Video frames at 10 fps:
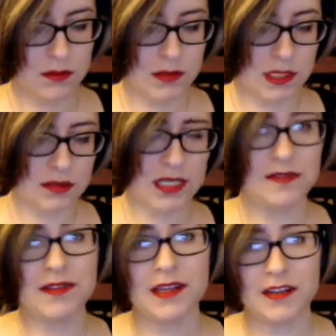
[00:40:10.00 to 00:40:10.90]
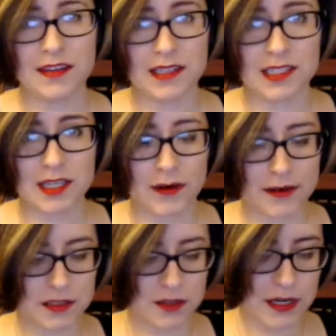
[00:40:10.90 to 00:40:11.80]
So definitely our thoughts go out
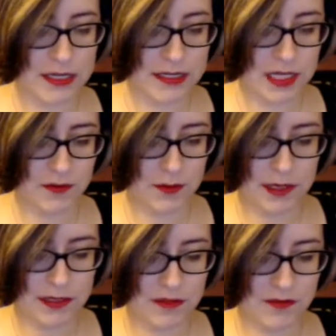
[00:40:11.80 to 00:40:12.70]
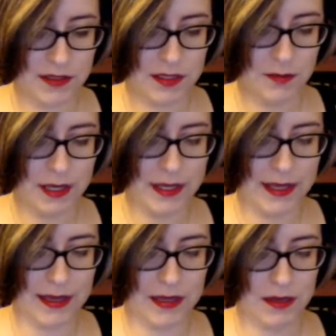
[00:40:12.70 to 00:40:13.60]
to Chris and everyone else affected by
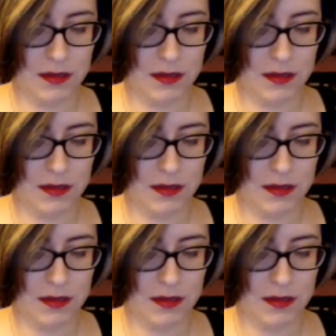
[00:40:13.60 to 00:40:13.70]
that.